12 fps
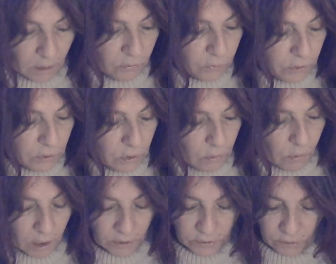I feel
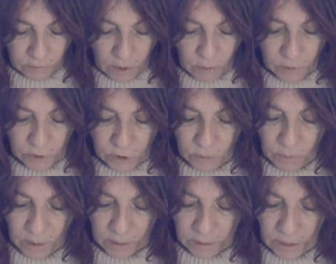you also know what you
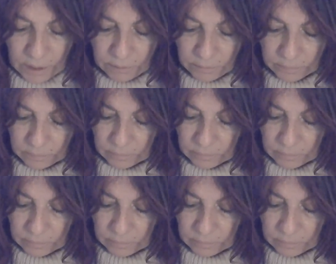want now.